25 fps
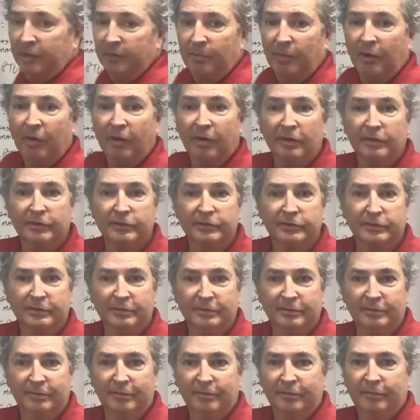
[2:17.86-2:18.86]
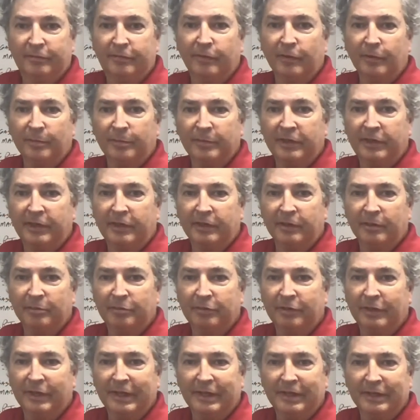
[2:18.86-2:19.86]
Mars form the inner
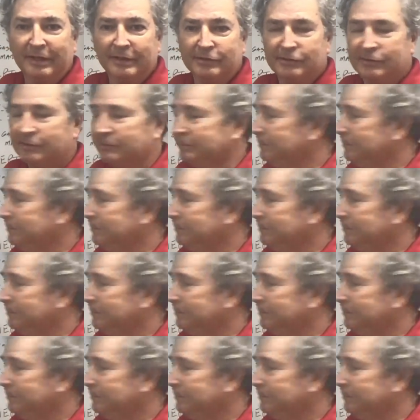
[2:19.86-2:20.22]
planets.